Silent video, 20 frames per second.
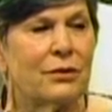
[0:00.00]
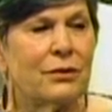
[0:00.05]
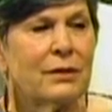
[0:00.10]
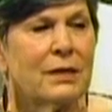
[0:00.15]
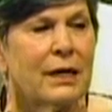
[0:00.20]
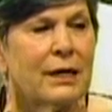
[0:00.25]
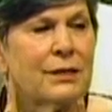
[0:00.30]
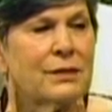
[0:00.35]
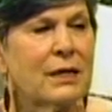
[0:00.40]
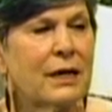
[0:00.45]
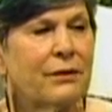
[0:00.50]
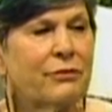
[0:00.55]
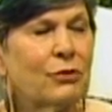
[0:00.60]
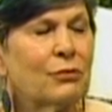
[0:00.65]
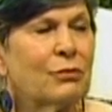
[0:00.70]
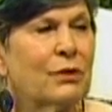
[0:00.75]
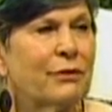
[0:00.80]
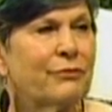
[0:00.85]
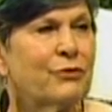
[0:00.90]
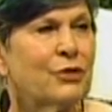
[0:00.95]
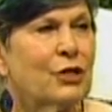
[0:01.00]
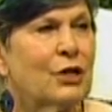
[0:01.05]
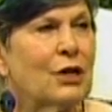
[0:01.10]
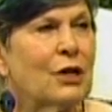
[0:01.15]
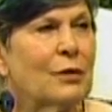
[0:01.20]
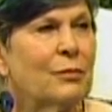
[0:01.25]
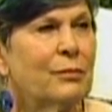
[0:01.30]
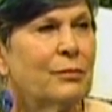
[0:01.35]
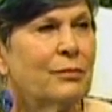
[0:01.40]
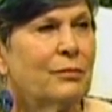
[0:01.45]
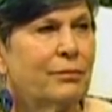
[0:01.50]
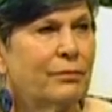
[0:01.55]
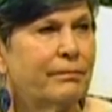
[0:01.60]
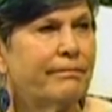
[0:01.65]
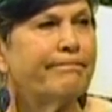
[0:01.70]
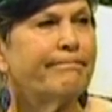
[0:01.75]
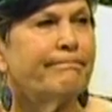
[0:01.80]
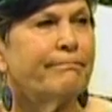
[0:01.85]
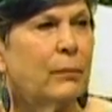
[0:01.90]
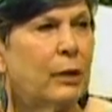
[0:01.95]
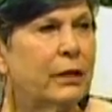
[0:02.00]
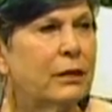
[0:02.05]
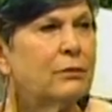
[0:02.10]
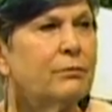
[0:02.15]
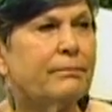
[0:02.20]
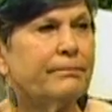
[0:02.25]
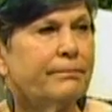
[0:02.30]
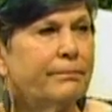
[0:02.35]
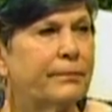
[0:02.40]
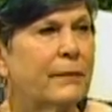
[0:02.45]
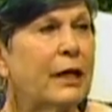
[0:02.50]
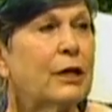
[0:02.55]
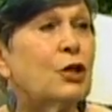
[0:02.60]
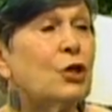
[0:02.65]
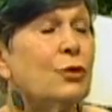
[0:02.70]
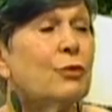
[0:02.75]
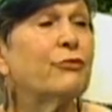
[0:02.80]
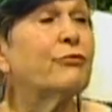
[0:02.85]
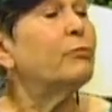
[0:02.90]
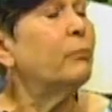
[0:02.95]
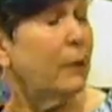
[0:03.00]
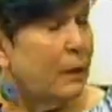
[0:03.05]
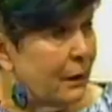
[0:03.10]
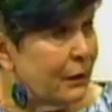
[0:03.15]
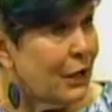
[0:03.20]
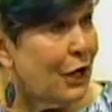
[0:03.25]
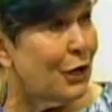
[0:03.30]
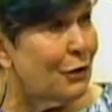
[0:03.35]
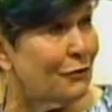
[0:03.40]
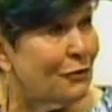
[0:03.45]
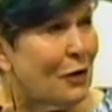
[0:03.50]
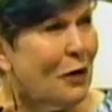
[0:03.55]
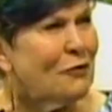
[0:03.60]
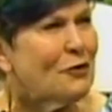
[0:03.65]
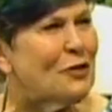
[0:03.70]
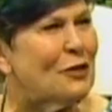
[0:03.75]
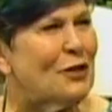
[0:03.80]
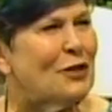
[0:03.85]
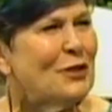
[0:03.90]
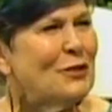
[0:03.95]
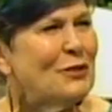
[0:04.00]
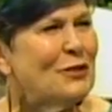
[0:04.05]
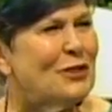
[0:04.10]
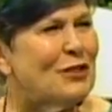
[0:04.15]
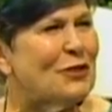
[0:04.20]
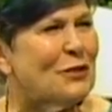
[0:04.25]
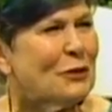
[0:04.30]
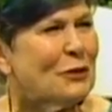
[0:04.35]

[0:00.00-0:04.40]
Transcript: guys have a rough job. But thank you again for everything you do.